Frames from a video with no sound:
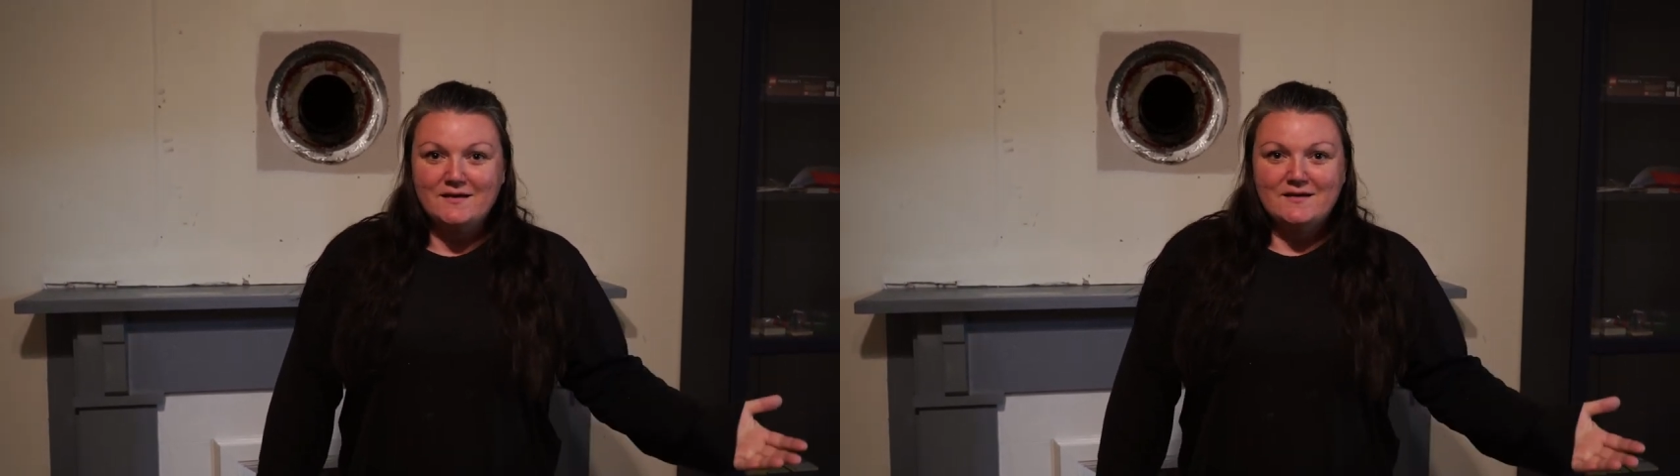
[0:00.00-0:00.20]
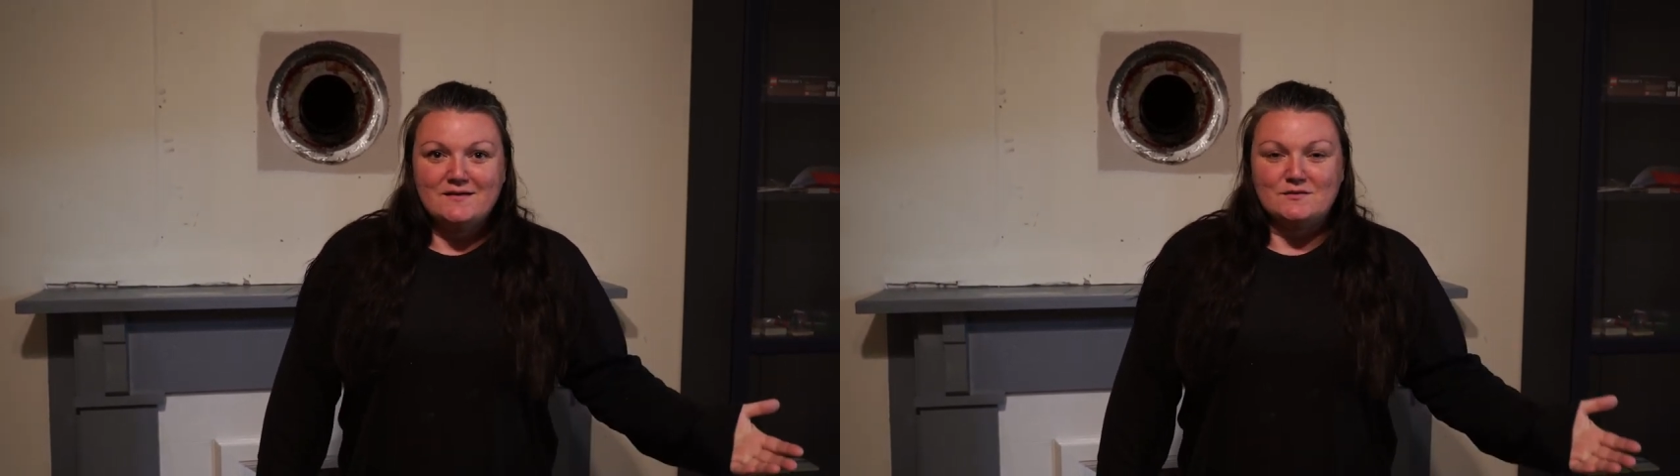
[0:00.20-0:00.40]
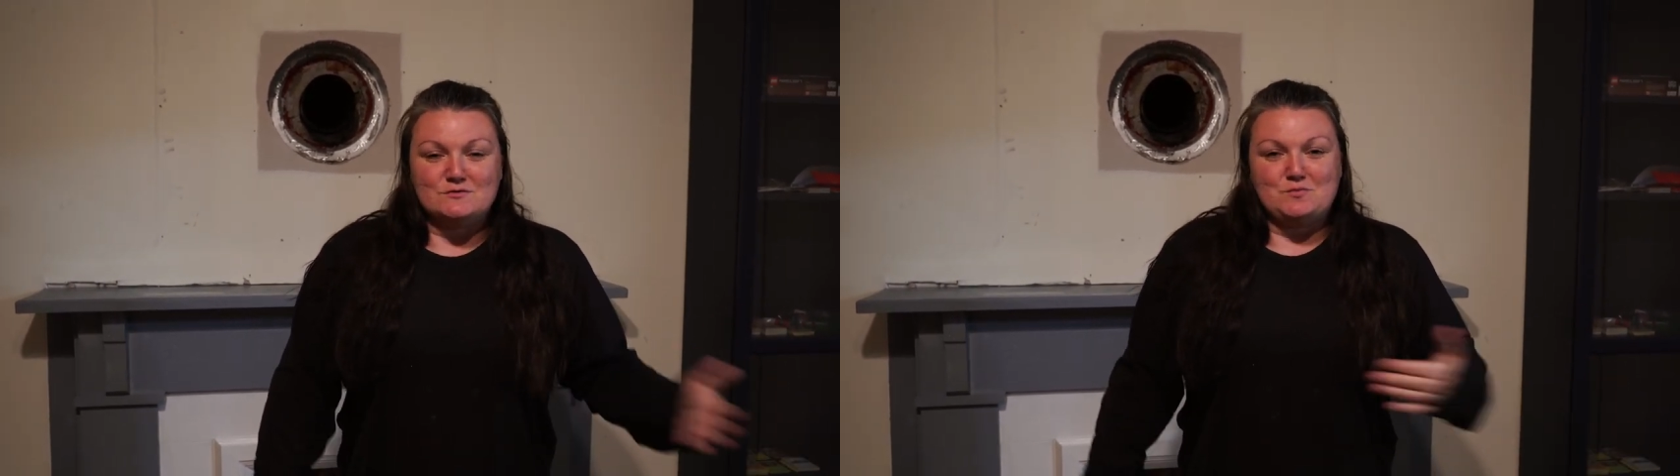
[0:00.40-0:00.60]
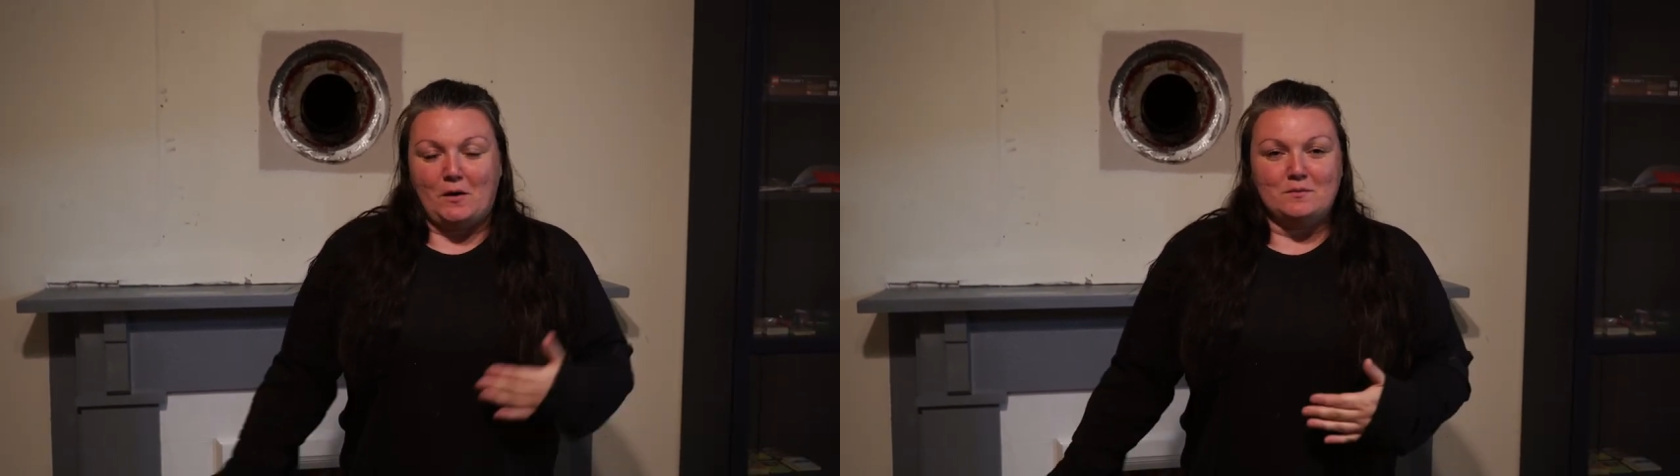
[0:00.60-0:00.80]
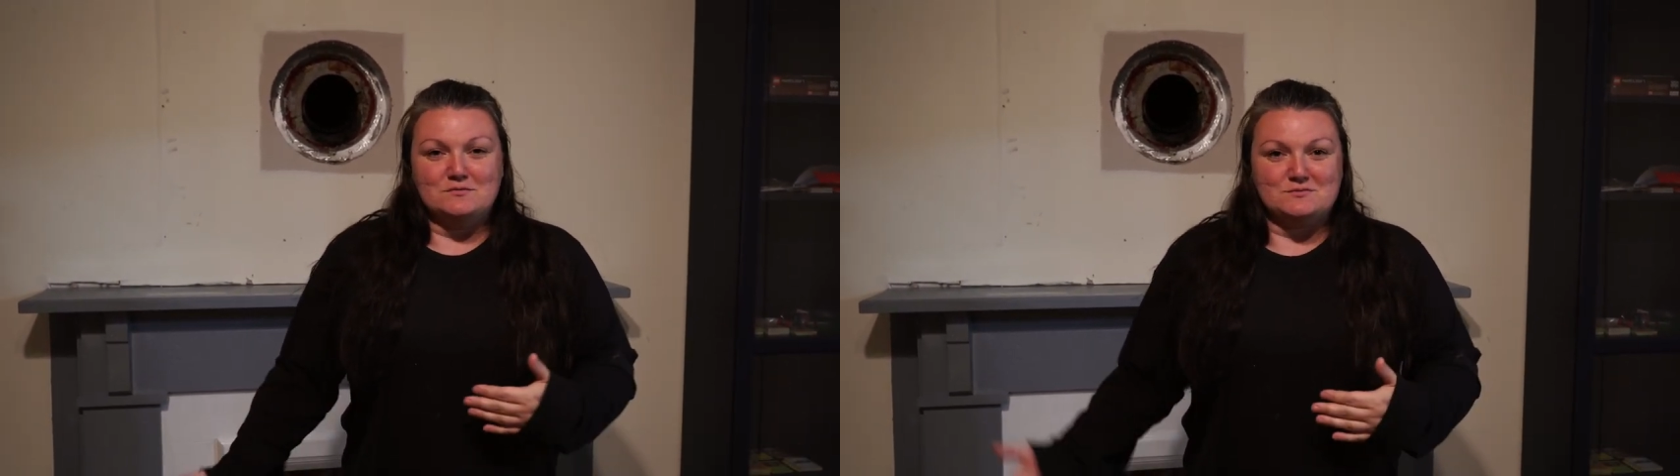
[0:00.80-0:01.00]
Yeah, there was
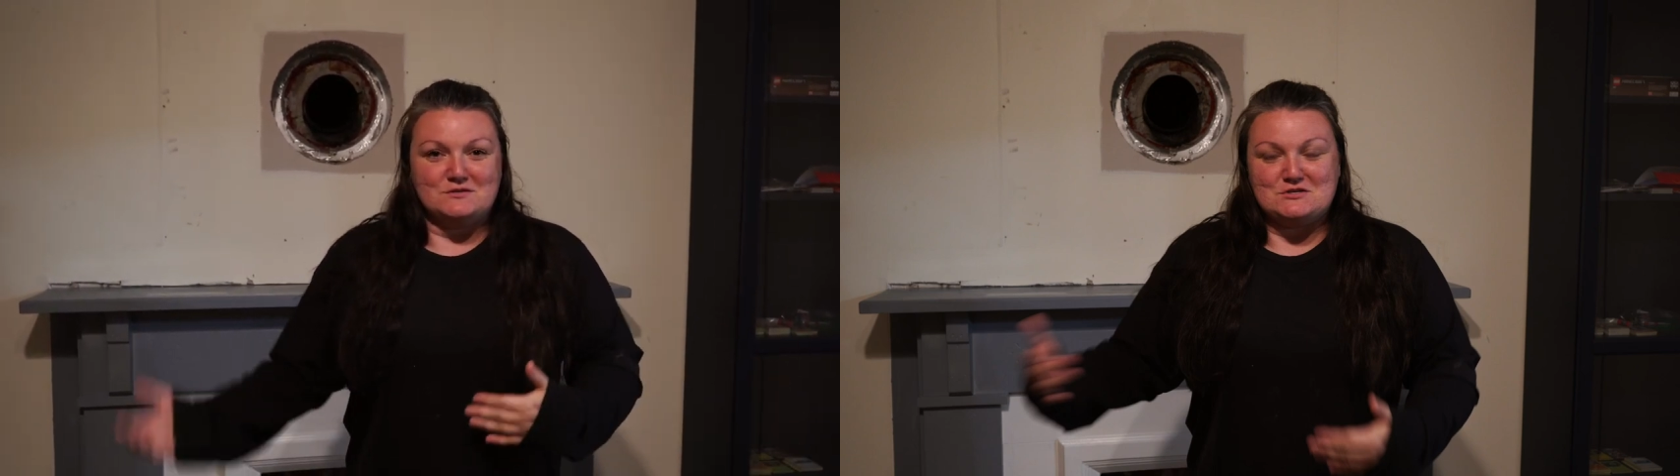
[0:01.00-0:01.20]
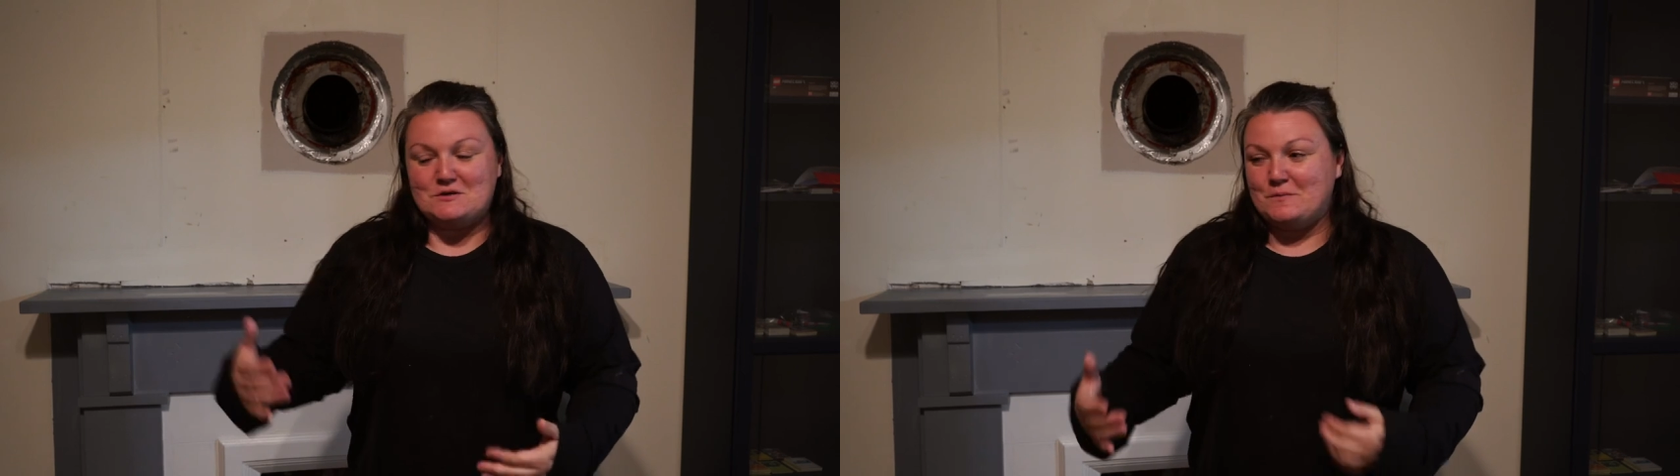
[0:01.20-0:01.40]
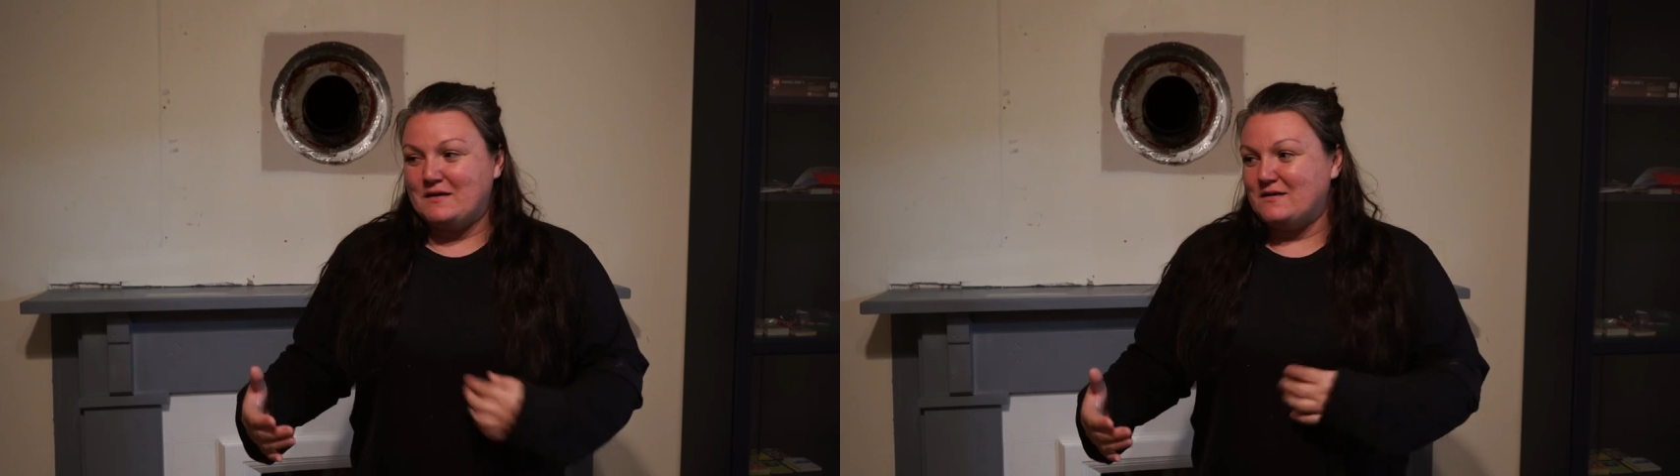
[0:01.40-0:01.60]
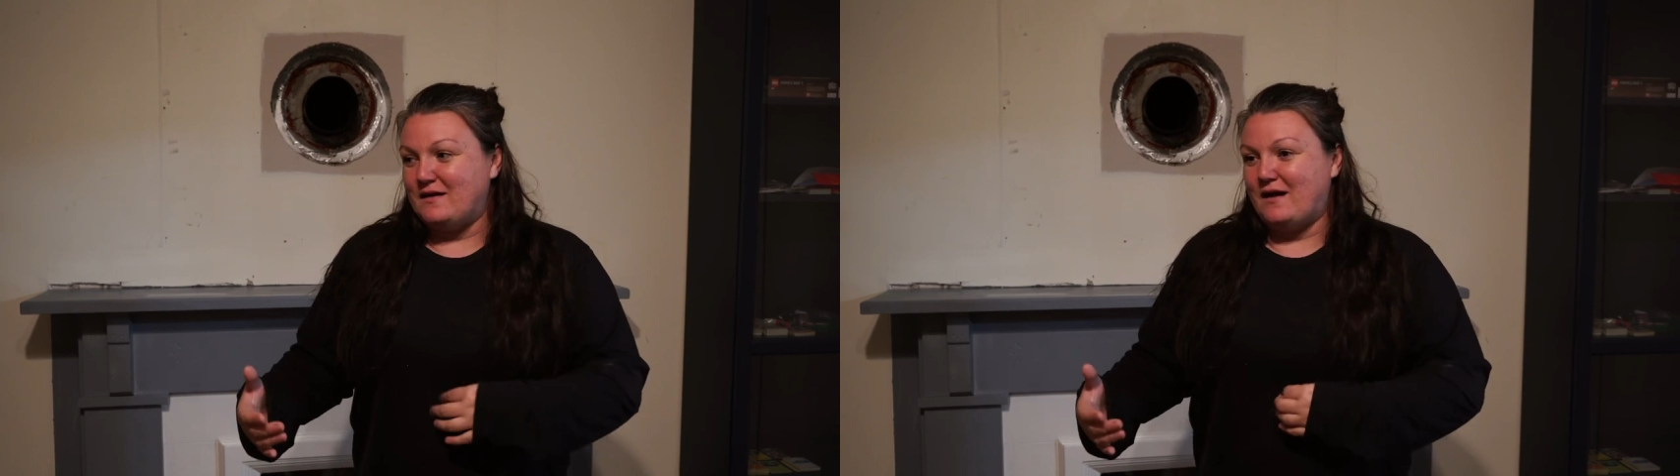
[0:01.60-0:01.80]
problems with the shipping.